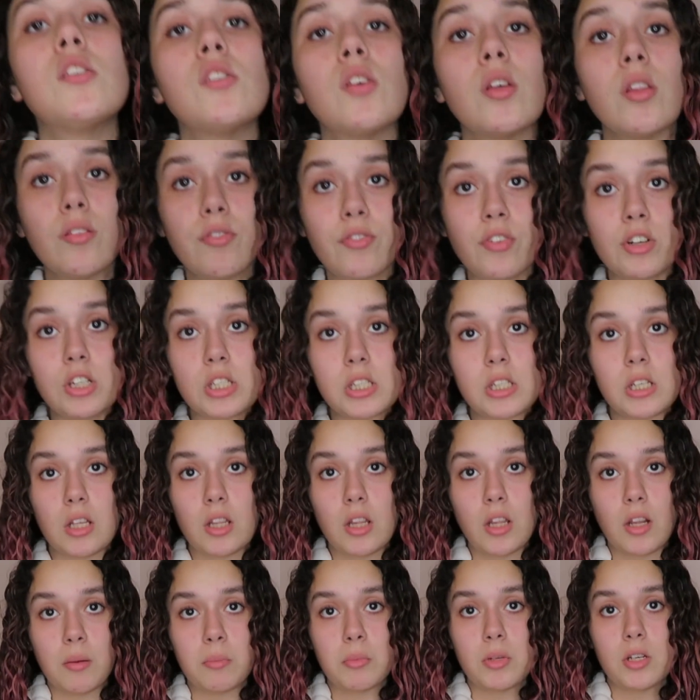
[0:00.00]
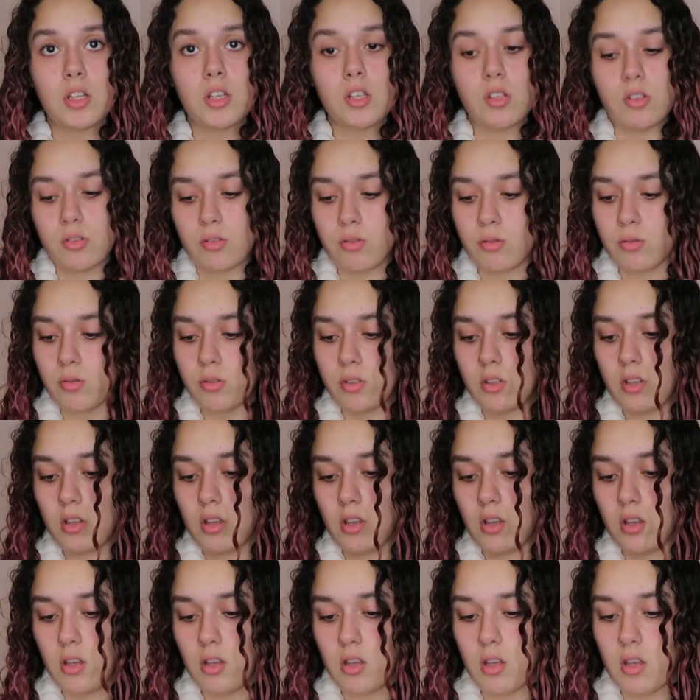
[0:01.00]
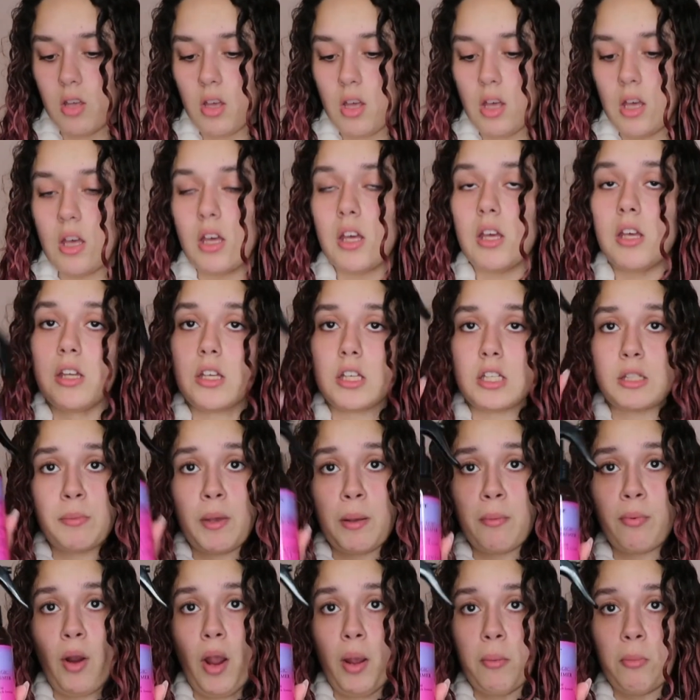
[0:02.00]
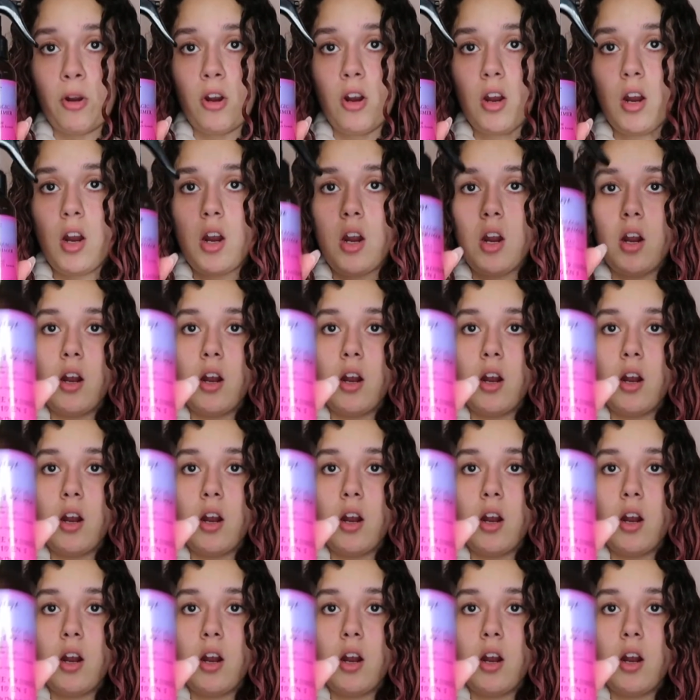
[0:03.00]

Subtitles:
the first thing that I'm going to use is my primer.